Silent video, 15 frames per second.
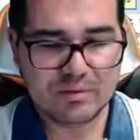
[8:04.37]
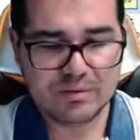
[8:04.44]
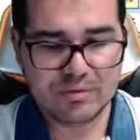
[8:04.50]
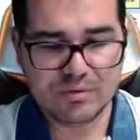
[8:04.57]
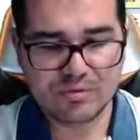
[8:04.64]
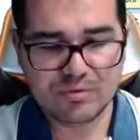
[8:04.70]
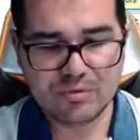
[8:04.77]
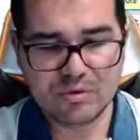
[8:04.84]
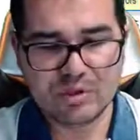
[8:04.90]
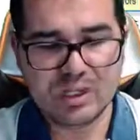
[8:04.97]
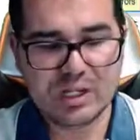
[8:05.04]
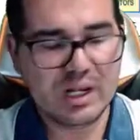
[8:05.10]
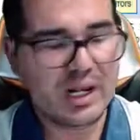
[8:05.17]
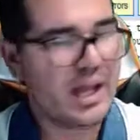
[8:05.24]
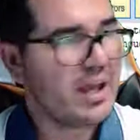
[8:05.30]
for the
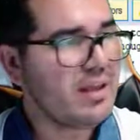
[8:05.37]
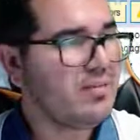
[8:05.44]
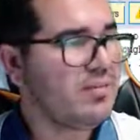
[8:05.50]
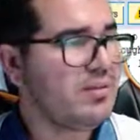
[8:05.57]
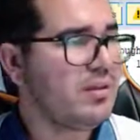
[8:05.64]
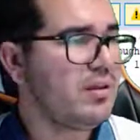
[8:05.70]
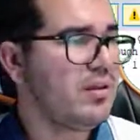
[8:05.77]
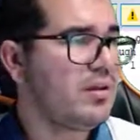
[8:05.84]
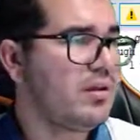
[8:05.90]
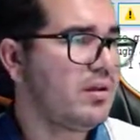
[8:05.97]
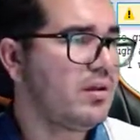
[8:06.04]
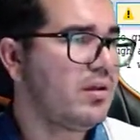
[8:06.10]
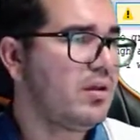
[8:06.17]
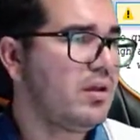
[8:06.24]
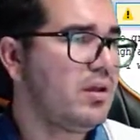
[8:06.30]
last,
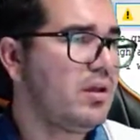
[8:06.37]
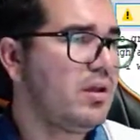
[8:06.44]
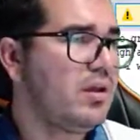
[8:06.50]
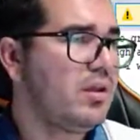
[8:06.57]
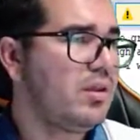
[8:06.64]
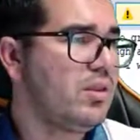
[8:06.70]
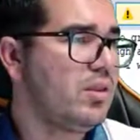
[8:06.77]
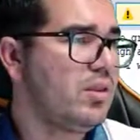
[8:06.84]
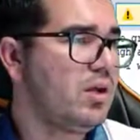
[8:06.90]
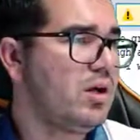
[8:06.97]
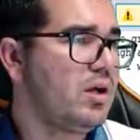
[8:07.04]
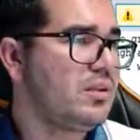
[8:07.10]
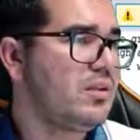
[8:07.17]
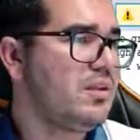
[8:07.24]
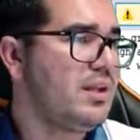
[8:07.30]

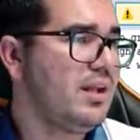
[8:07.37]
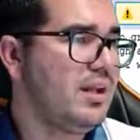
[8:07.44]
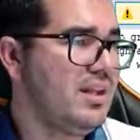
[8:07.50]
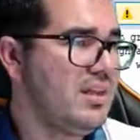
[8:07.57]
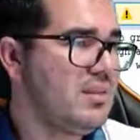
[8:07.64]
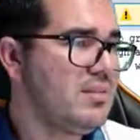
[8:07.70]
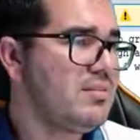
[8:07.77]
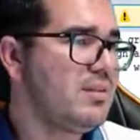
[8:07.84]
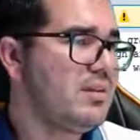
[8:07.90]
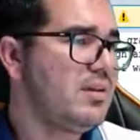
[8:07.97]
not the least,